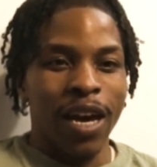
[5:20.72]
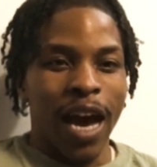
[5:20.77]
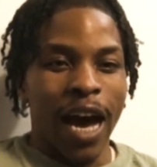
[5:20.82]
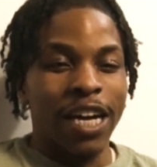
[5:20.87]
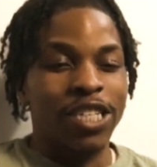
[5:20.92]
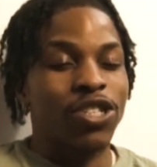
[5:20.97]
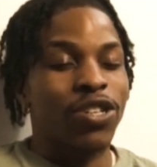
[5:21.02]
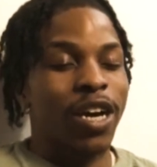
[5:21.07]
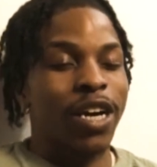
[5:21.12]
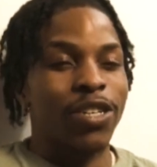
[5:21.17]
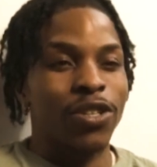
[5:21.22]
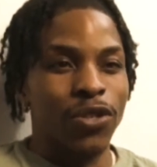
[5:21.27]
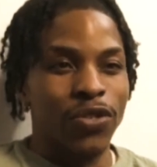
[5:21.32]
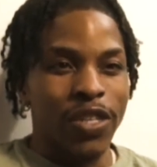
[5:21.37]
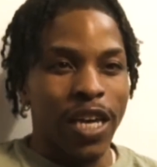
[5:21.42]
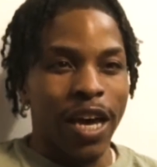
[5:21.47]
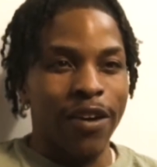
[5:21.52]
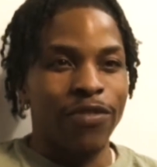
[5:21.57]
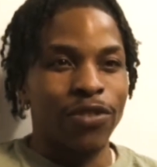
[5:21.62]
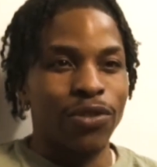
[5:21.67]
I tried those
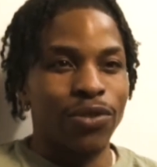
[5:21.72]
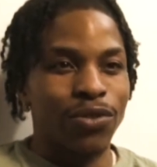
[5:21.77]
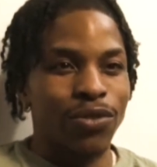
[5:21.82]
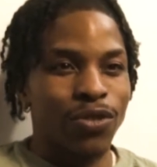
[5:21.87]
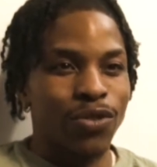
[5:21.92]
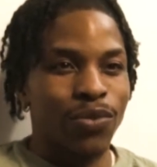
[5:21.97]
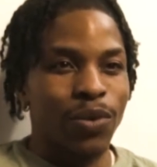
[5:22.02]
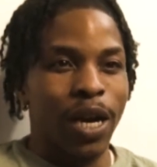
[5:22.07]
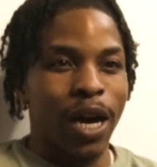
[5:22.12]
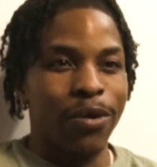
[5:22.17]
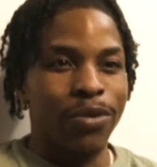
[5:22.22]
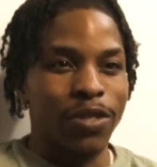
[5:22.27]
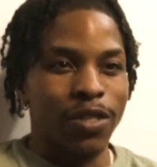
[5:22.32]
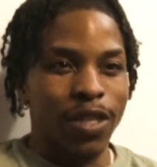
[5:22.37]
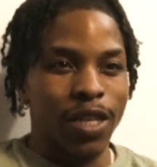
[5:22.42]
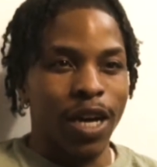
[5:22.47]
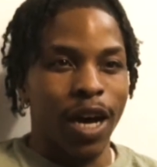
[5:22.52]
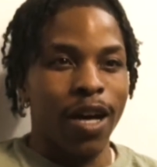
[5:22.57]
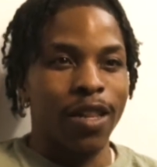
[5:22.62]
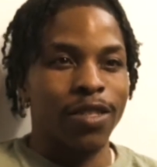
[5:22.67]
avenues when I was
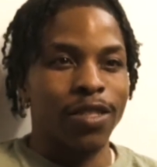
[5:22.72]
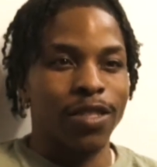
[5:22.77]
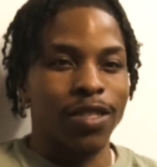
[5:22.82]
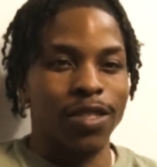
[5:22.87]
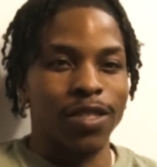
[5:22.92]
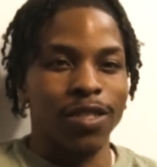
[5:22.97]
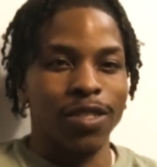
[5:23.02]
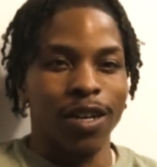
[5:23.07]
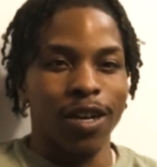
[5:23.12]
in college.